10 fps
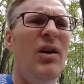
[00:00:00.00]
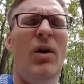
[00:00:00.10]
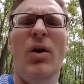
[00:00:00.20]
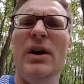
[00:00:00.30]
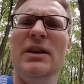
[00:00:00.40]

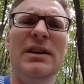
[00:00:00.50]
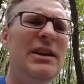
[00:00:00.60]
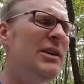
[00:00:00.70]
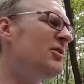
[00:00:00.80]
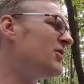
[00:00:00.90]
oil
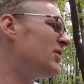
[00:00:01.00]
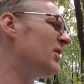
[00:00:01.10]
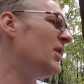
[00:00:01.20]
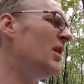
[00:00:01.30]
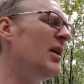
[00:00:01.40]
leaks,
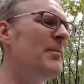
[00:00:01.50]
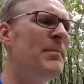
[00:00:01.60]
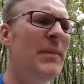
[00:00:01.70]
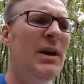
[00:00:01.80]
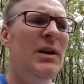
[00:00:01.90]

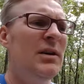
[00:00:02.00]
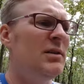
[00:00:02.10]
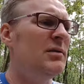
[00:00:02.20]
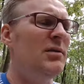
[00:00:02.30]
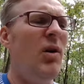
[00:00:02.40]

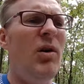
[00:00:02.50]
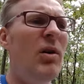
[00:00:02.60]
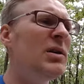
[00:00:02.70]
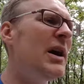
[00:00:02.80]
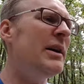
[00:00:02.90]

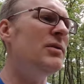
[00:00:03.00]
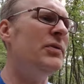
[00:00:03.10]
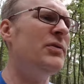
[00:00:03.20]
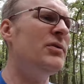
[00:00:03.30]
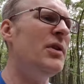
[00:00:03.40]
all kind
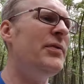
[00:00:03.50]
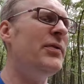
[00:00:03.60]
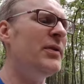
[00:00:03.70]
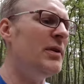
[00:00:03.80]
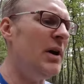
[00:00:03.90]
of stuff.